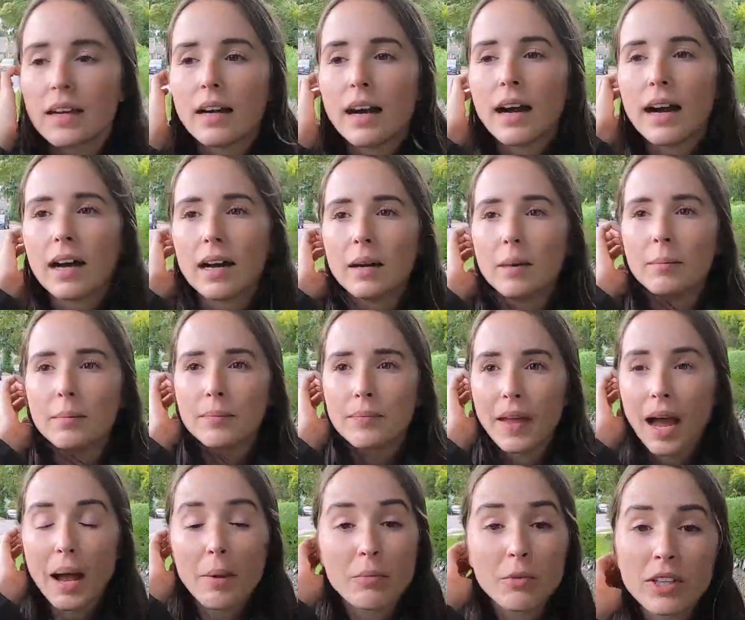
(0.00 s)

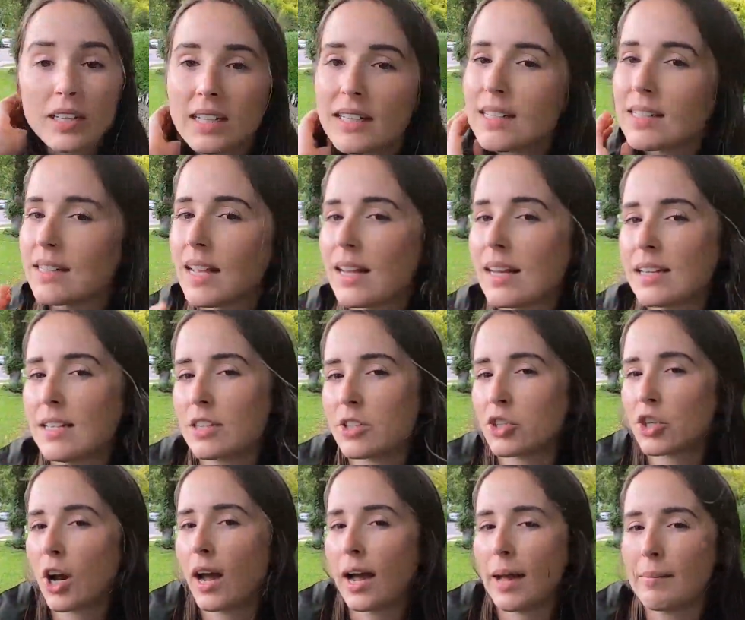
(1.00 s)
I'm really excited
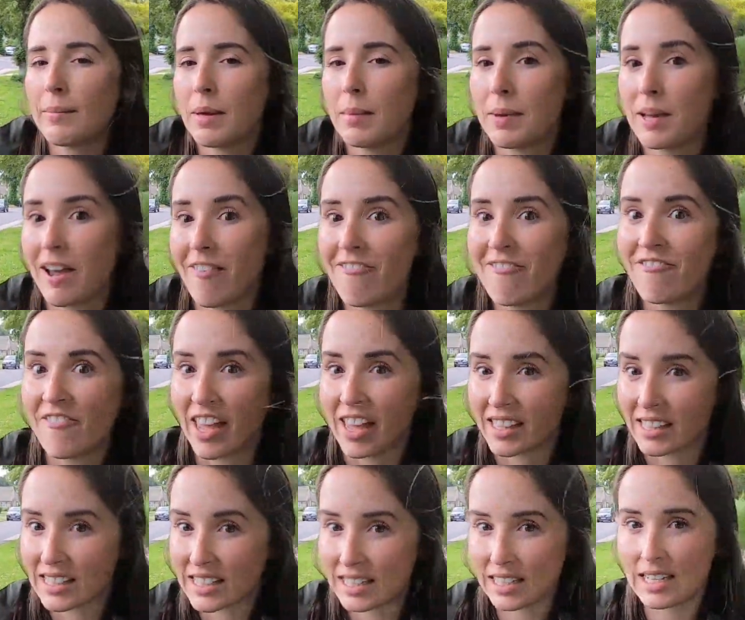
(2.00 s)
to try maybe a
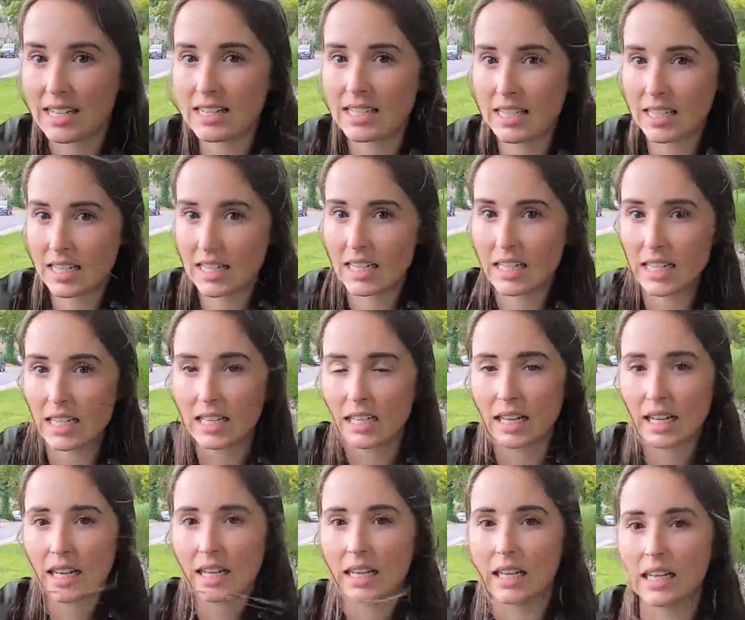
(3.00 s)
fancy tea
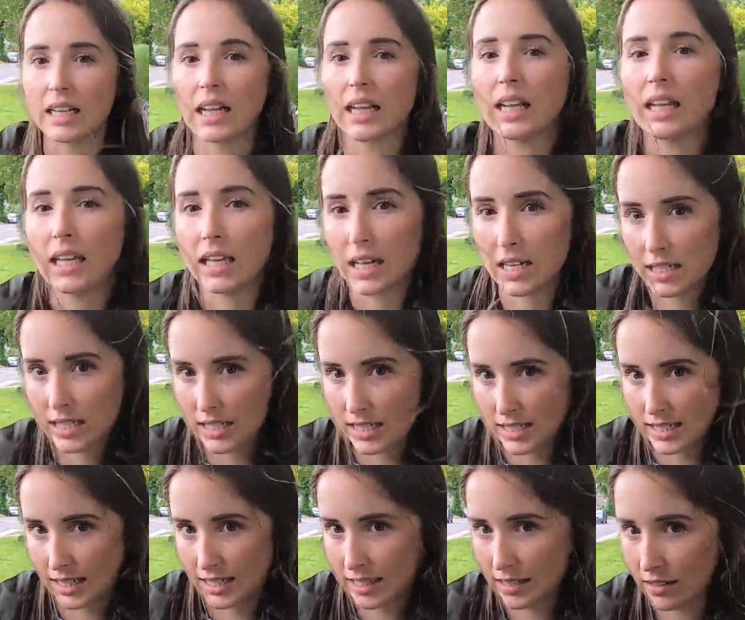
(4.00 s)
in London,
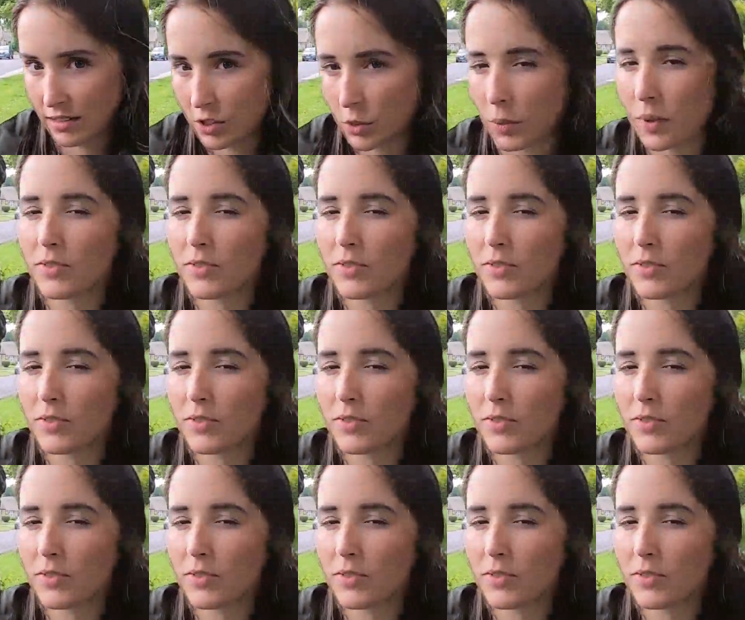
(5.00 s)
so